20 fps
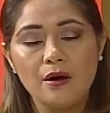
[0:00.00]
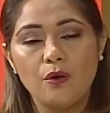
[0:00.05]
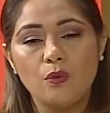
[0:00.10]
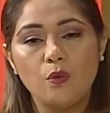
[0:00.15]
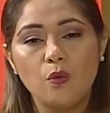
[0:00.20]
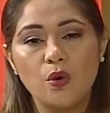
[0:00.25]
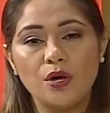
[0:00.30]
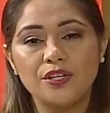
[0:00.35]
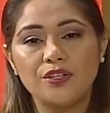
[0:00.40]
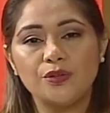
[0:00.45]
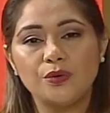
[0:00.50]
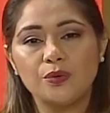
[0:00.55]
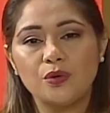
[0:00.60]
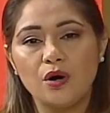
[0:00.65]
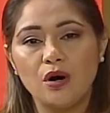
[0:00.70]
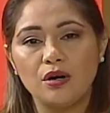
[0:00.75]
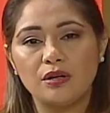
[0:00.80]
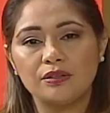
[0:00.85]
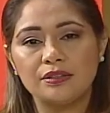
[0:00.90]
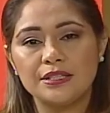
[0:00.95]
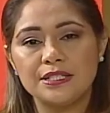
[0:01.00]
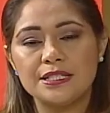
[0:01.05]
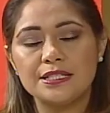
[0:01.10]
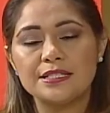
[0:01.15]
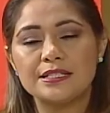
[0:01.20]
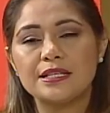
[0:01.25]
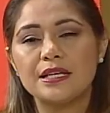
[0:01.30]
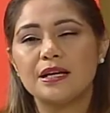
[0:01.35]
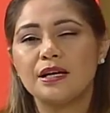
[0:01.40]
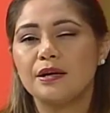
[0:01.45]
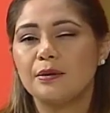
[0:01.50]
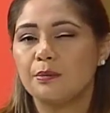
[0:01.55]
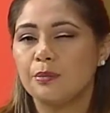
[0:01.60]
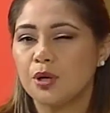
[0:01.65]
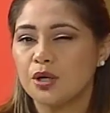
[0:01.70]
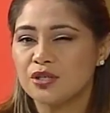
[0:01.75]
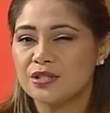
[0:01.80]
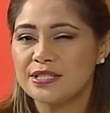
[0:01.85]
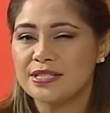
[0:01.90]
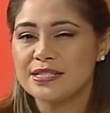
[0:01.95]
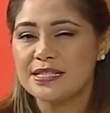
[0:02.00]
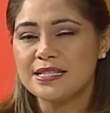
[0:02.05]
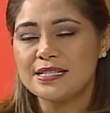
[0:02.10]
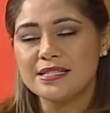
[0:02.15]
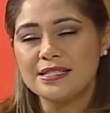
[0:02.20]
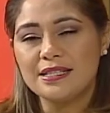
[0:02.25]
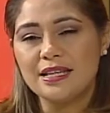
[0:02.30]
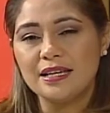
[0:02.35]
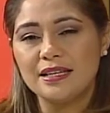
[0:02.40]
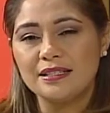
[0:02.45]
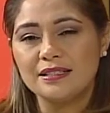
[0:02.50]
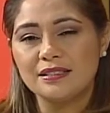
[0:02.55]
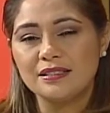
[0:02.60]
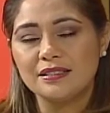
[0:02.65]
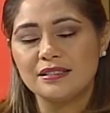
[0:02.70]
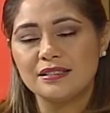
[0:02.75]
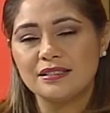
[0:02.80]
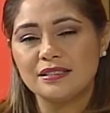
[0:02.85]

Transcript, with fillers: what you call these persistent